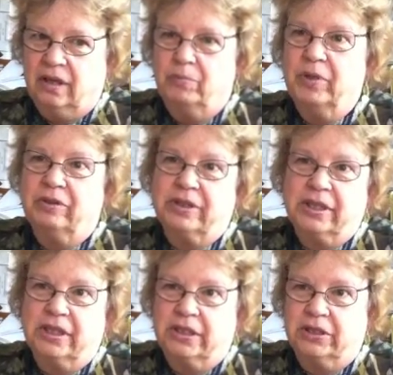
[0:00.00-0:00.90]
built
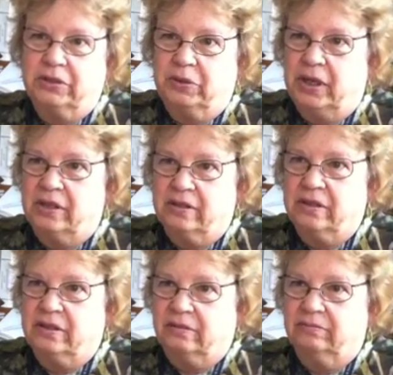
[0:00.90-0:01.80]
into our
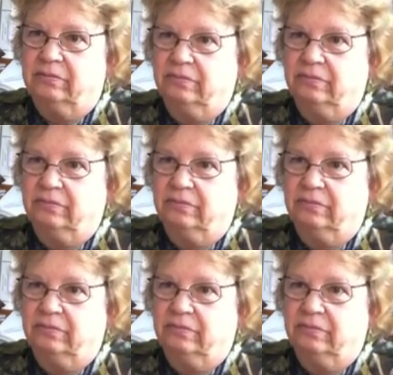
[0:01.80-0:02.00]
system.